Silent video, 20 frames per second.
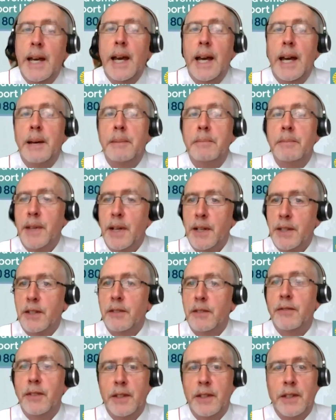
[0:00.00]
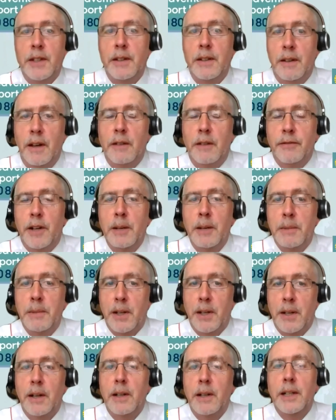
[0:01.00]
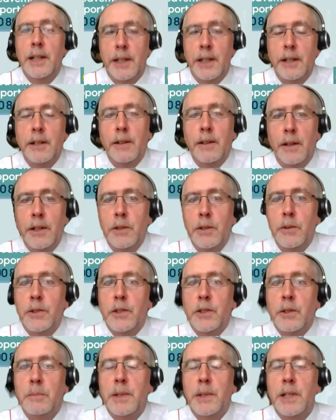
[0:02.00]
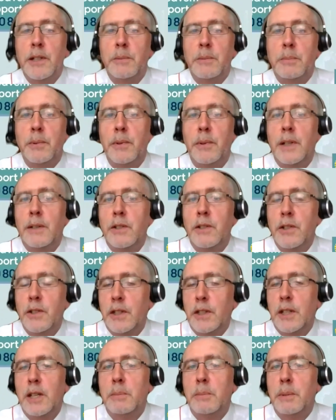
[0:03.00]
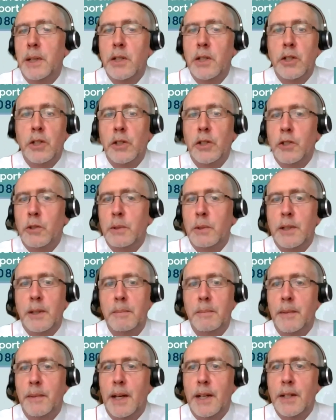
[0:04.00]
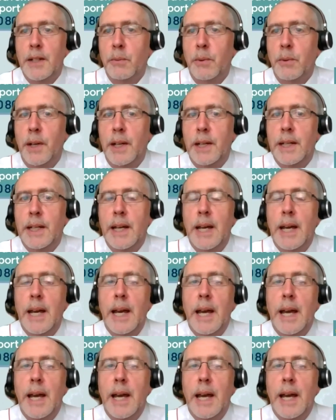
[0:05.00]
That's if it's if I'm the colleague and I know somebody is bereaved, and just keeping in touch with them that way.